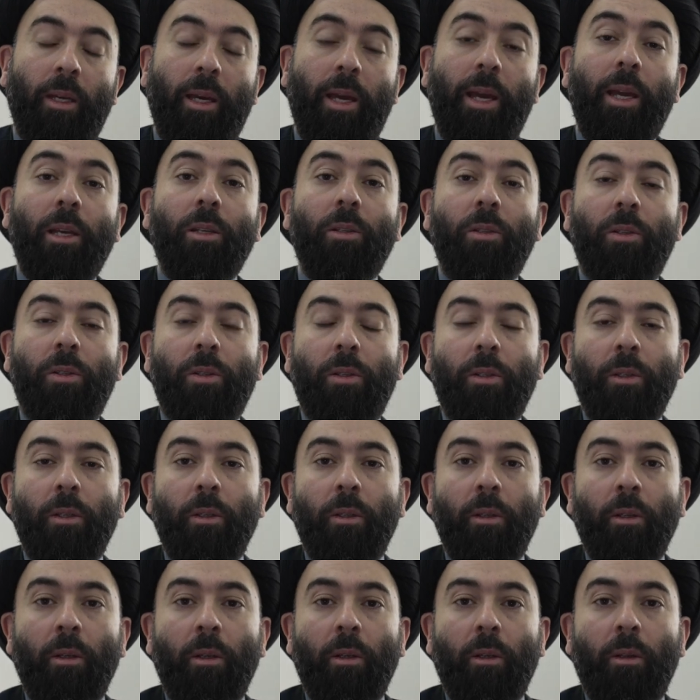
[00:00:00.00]
is
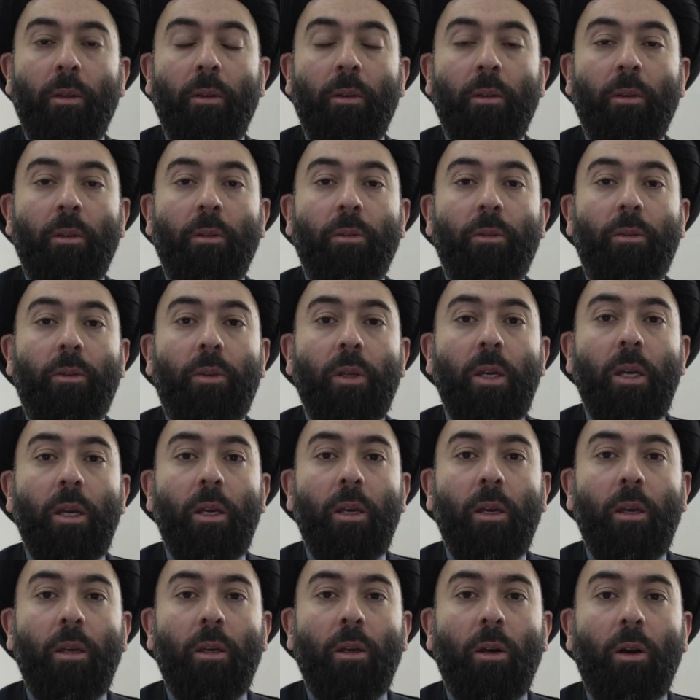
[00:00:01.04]

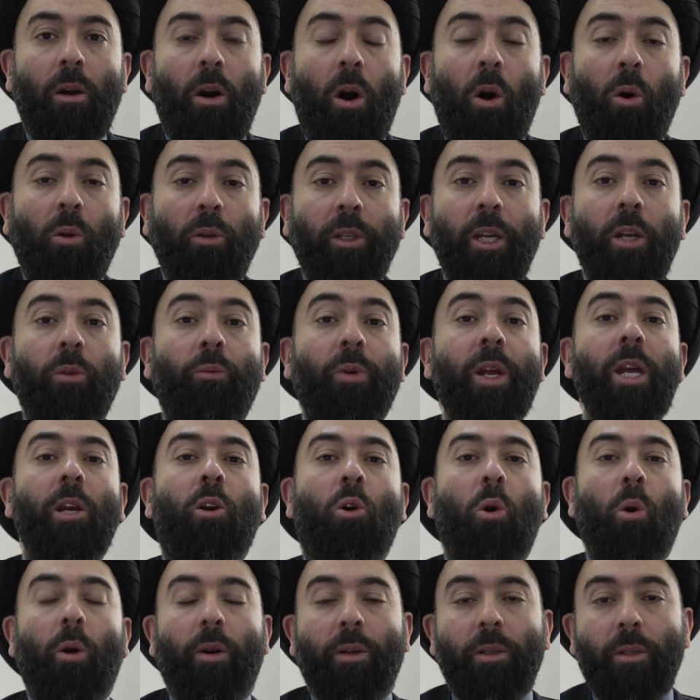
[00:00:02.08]
the only
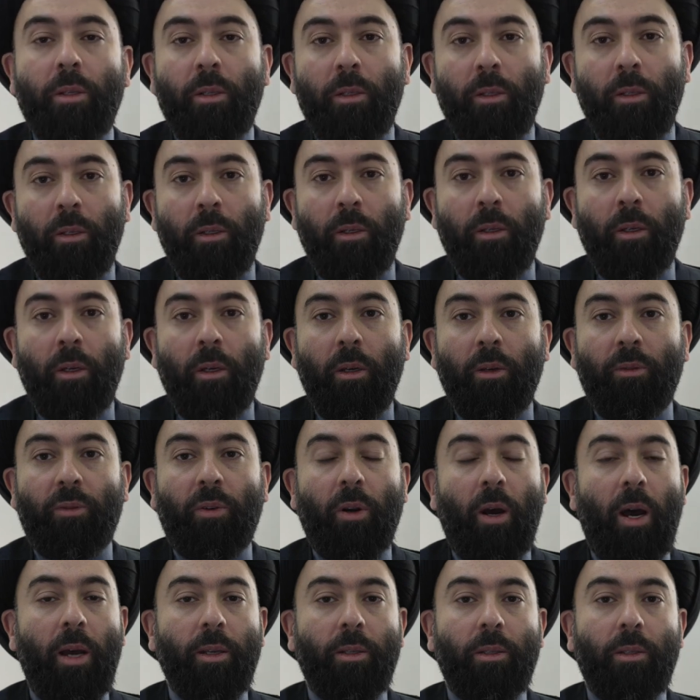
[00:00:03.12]
recourse for
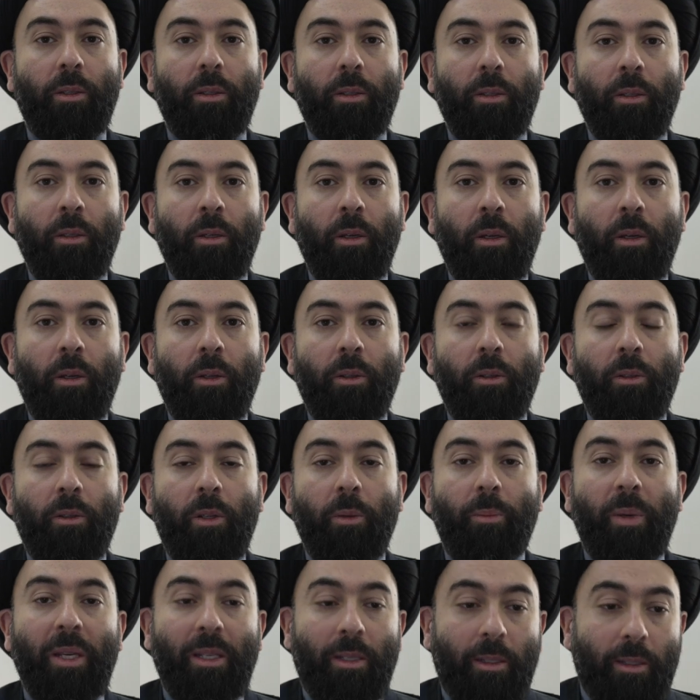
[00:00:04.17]
us
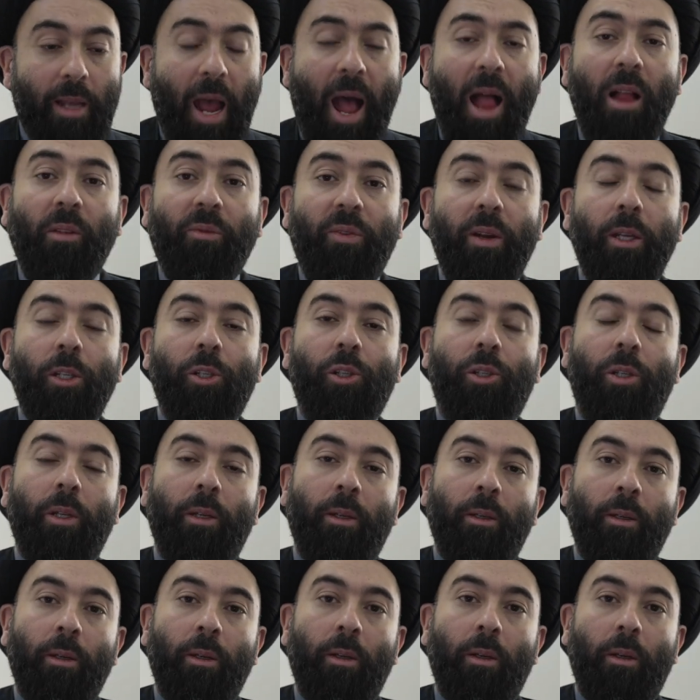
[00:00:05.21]
to be salvaged,
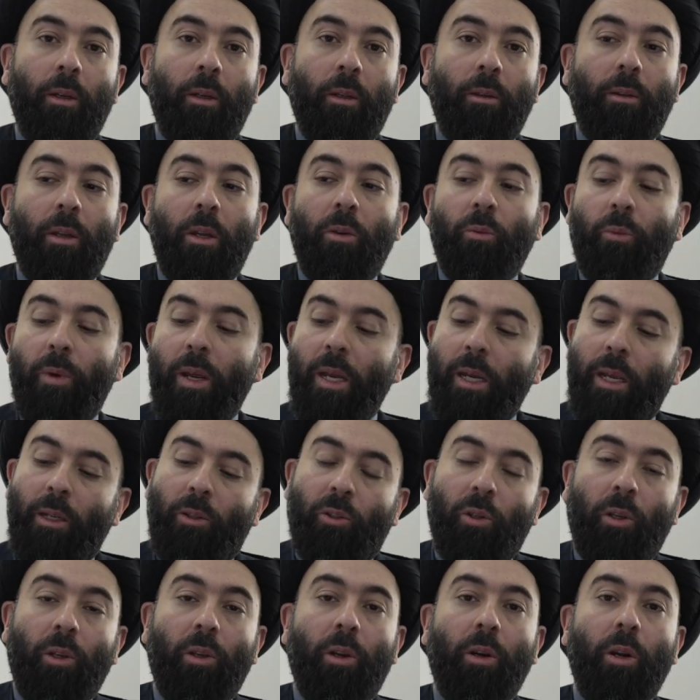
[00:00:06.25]
then we need
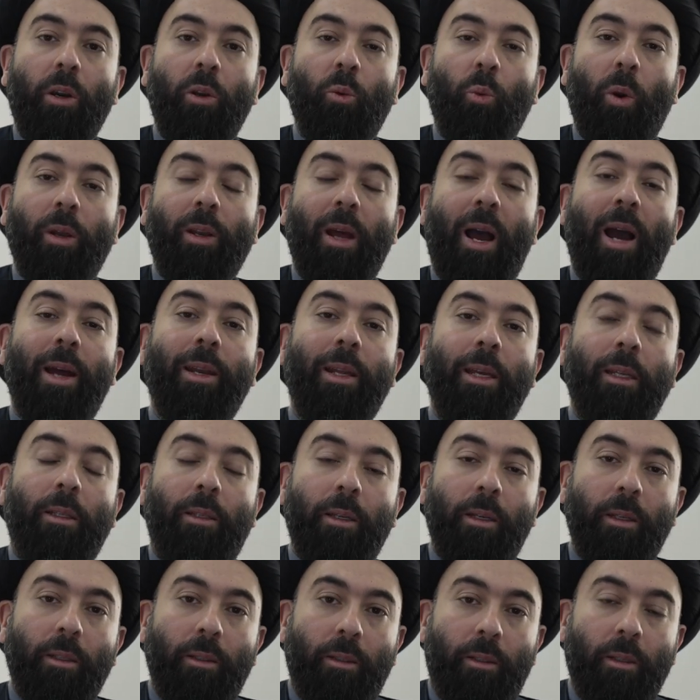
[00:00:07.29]
to learn what Ali
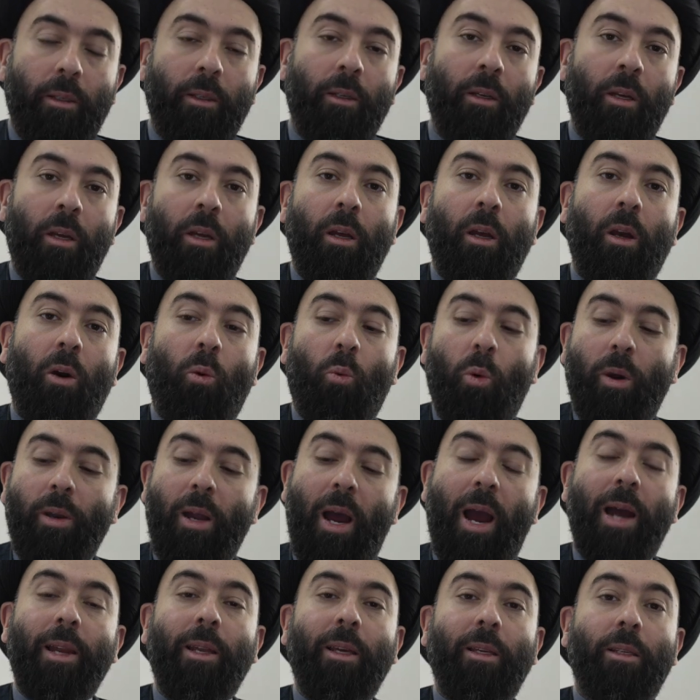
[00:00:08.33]
did, what
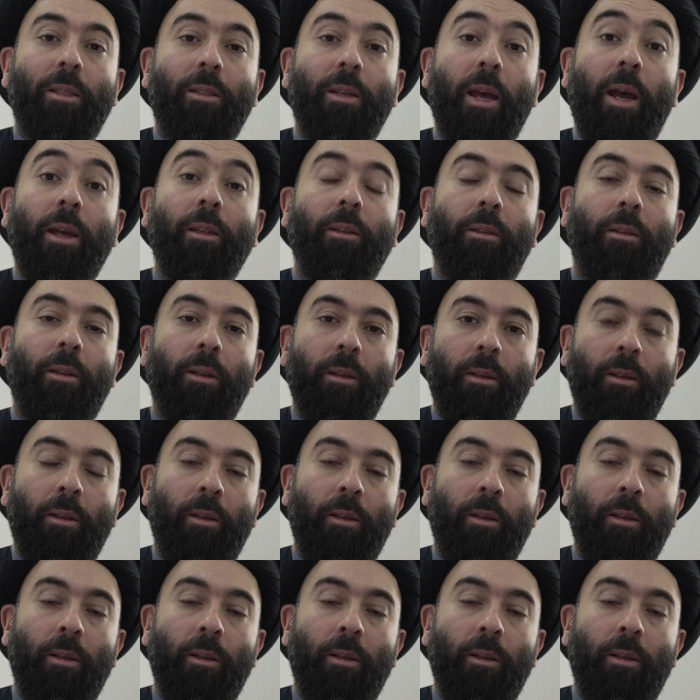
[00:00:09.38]
Ali said,